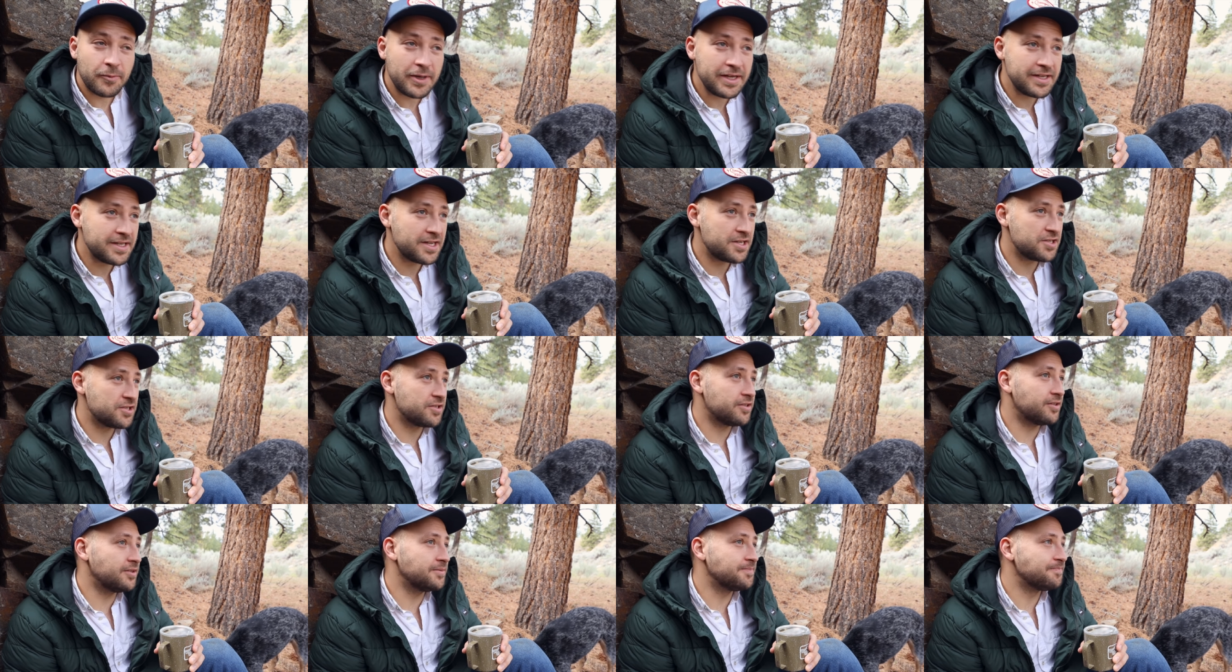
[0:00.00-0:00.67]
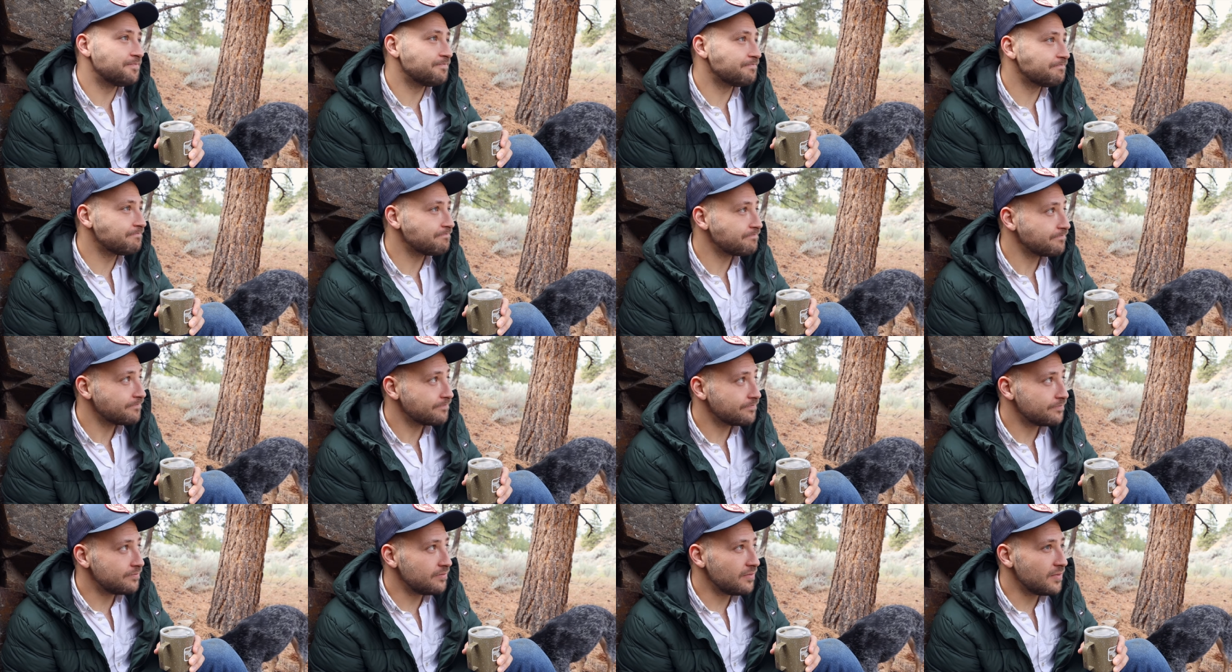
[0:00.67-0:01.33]
win digital.
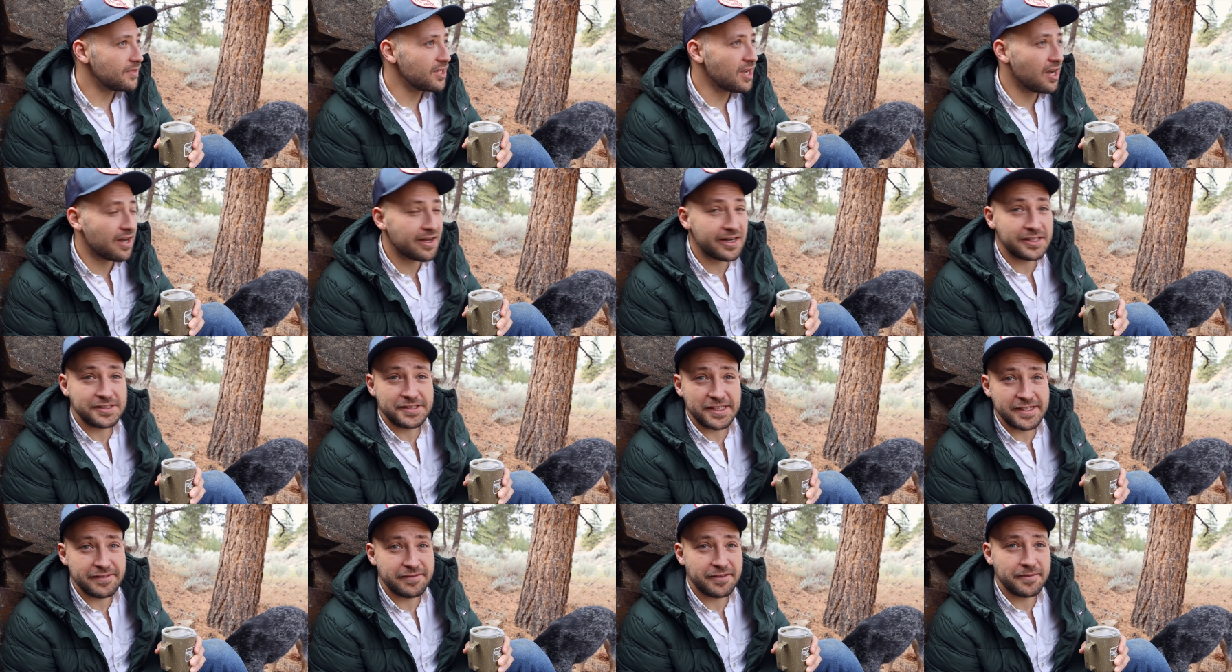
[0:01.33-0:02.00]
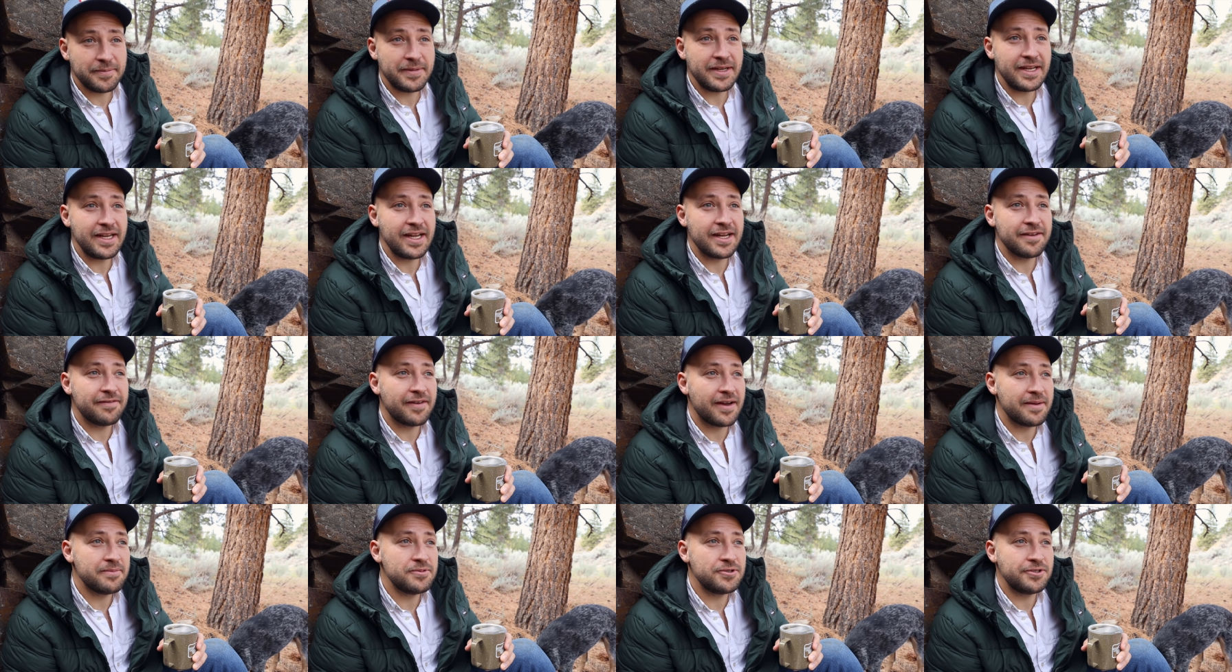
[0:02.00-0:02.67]
Honestly, for me,
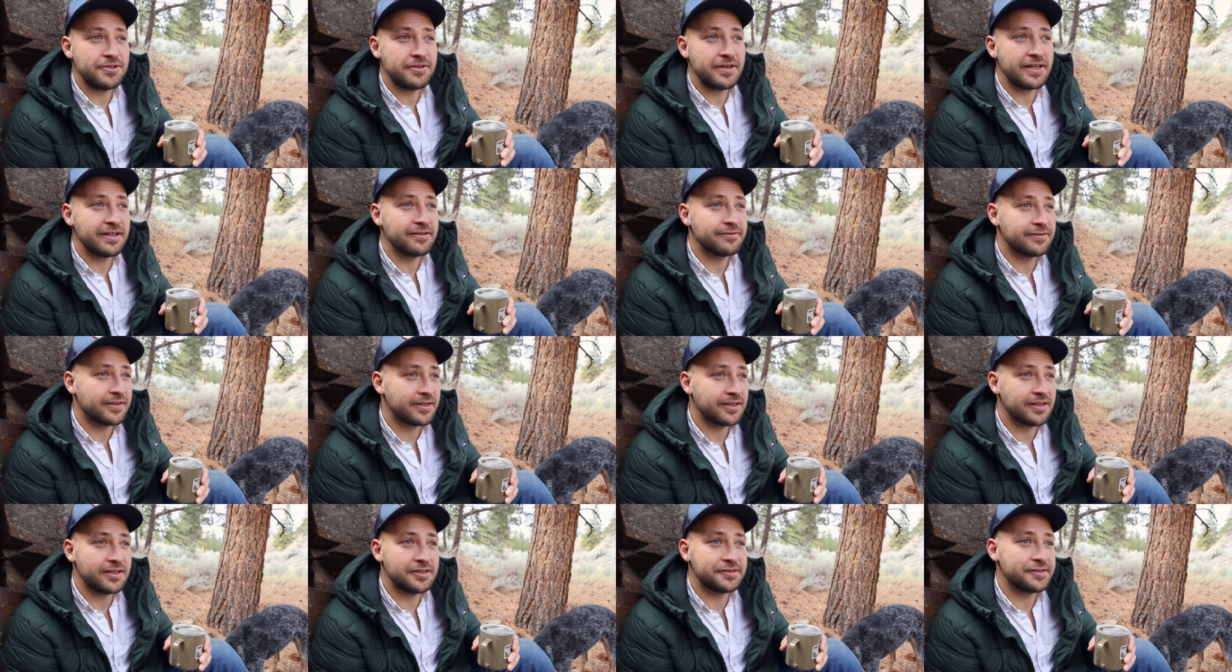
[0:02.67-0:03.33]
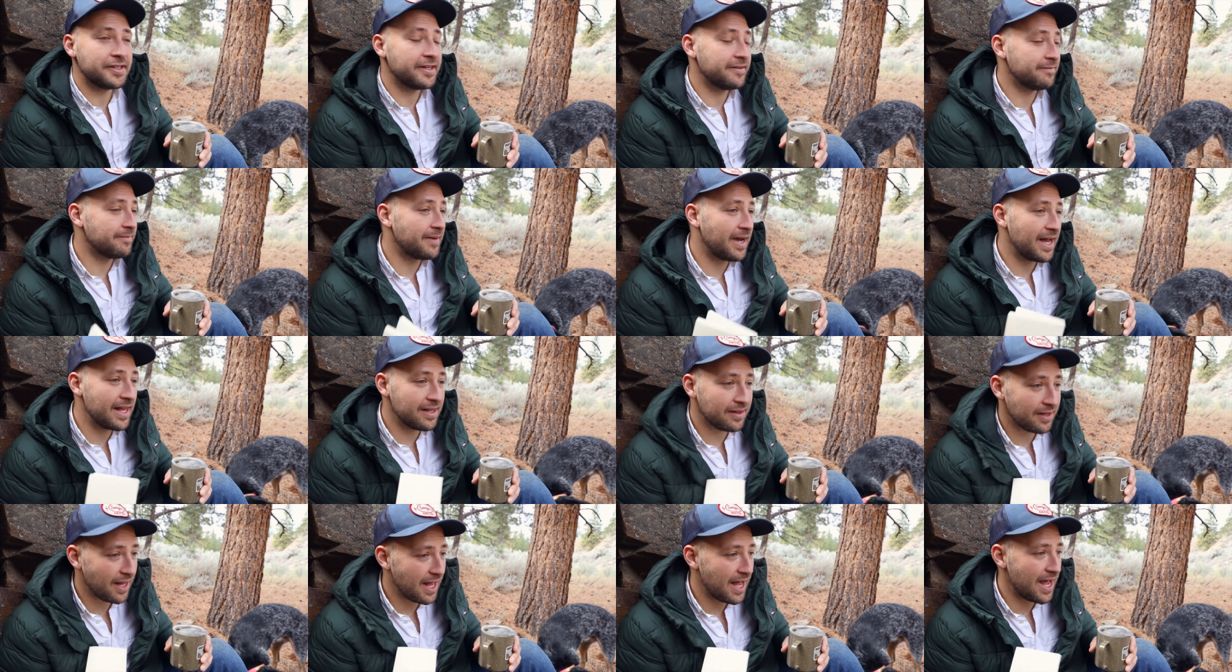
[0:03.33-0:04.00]
if I'm shooting photos of
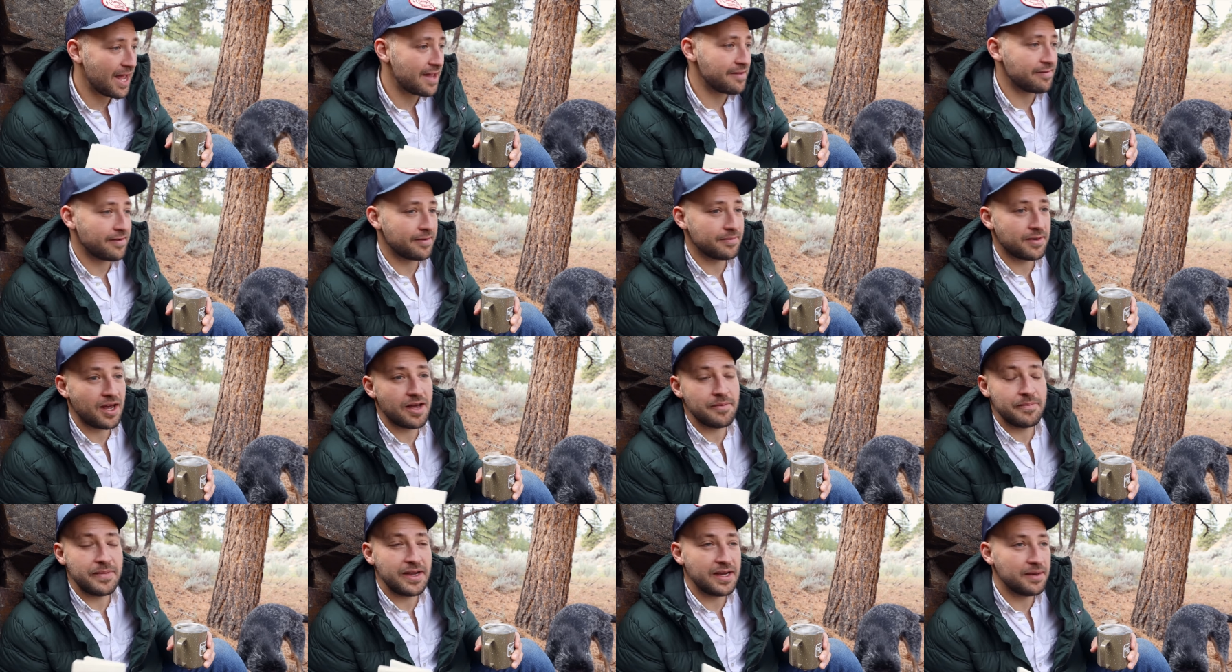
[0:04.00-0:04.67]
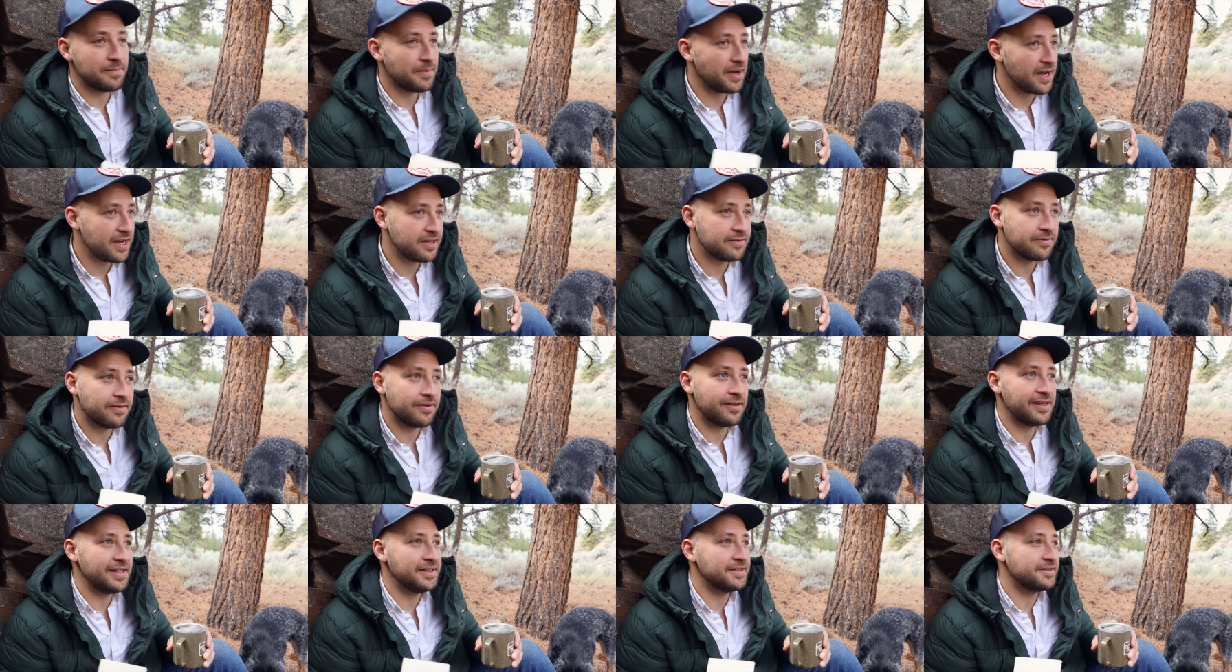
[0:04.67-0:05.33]
my life, I'm not being paid
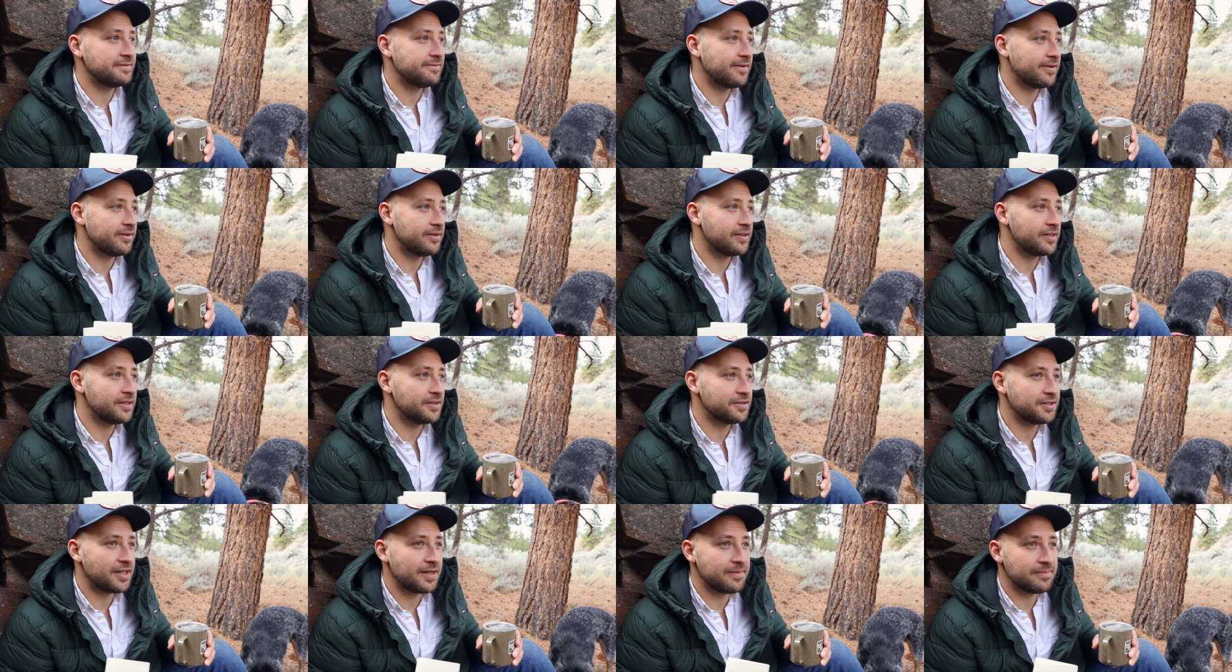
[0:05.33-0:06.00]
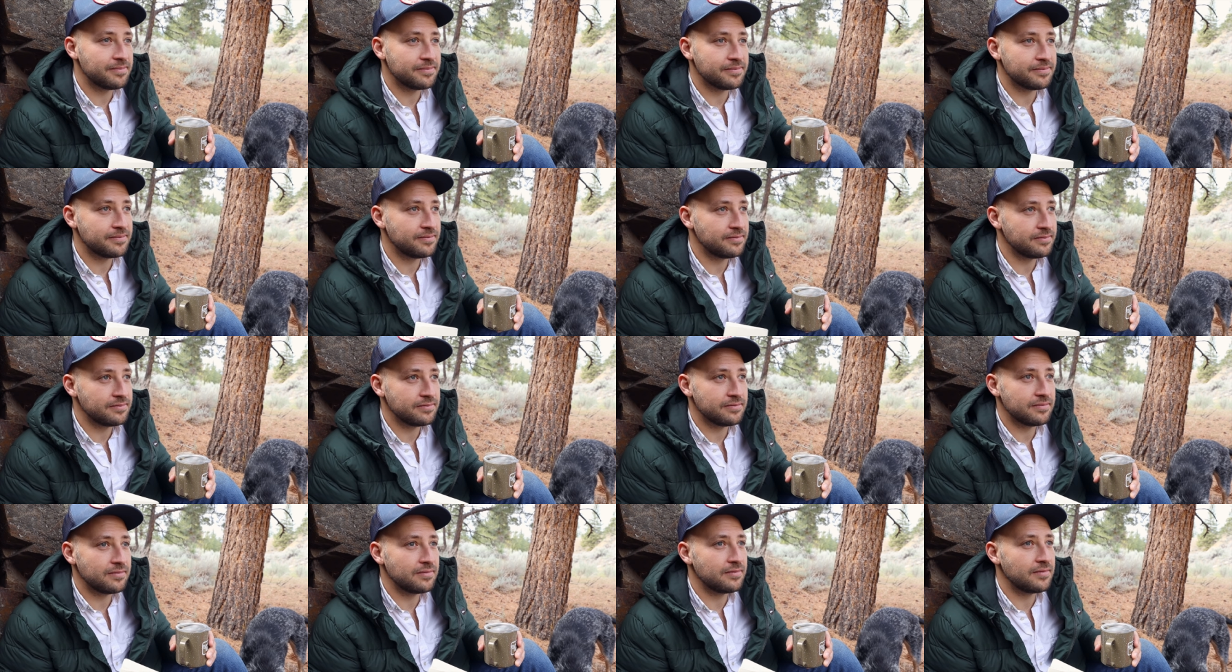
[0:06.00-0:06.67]
for these photos. I'm
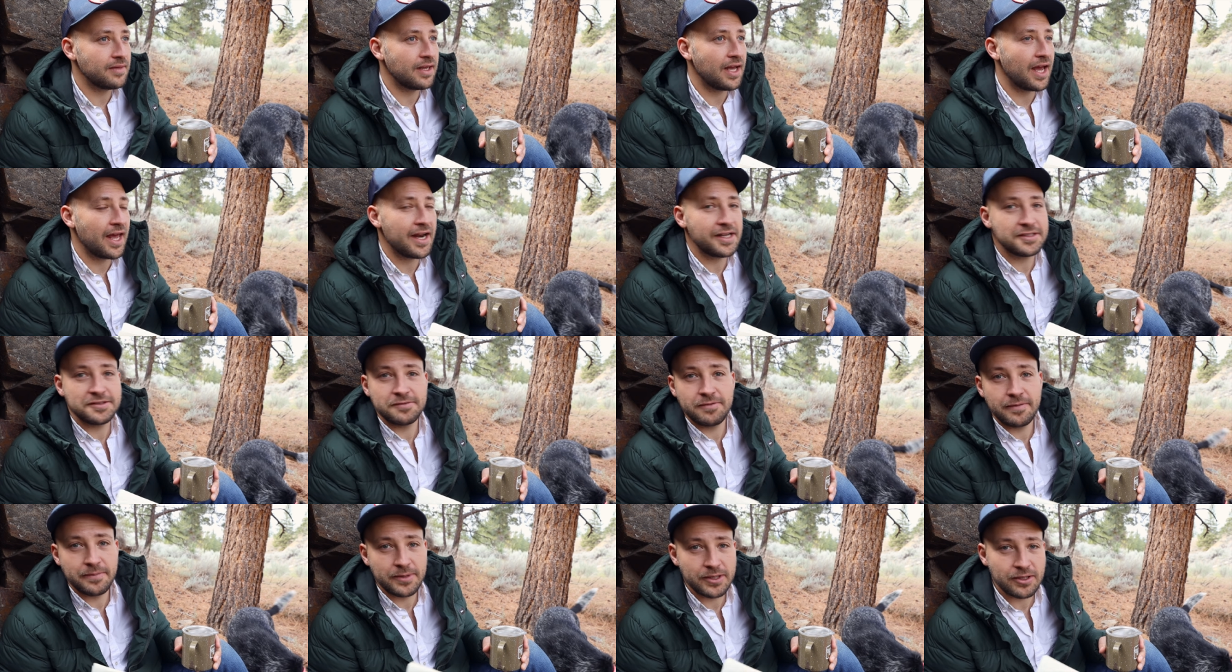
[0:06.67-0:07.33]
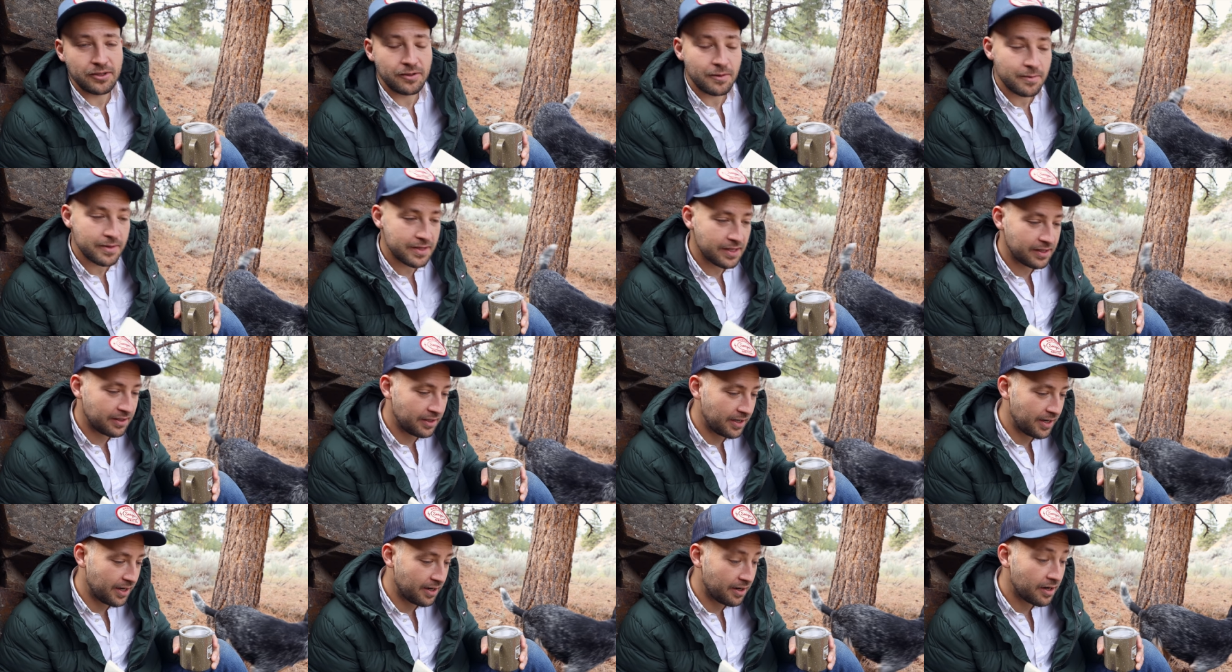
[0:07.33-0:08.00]
at a swimming hole with
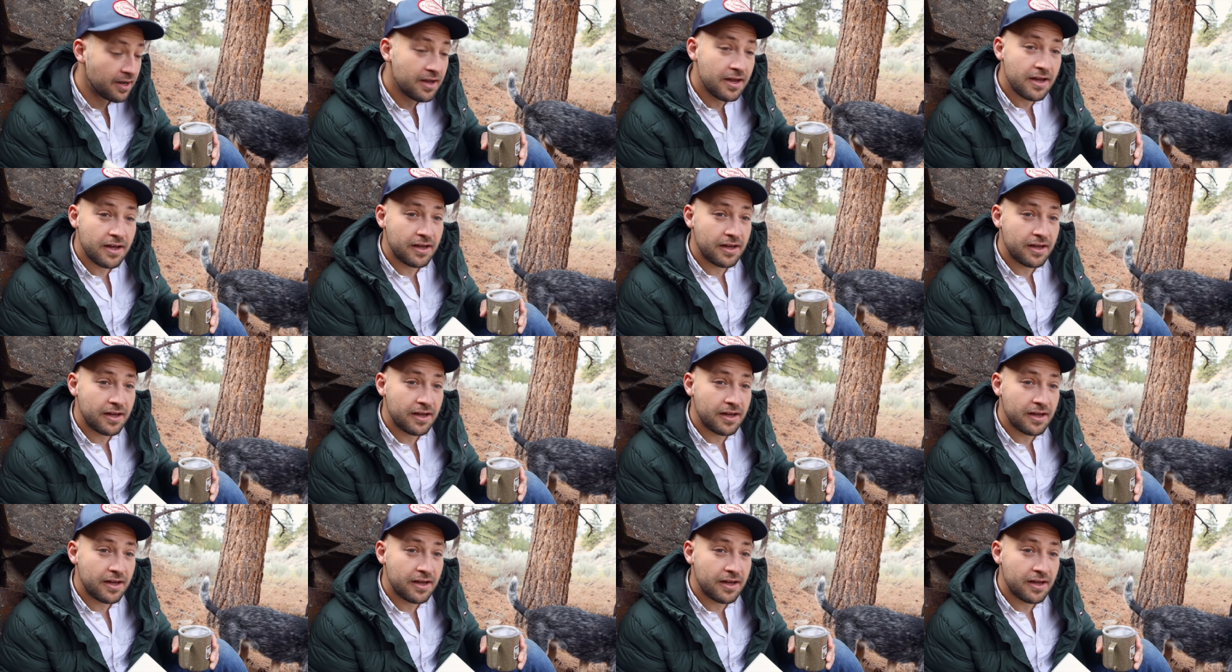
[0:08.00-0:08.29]
Claire.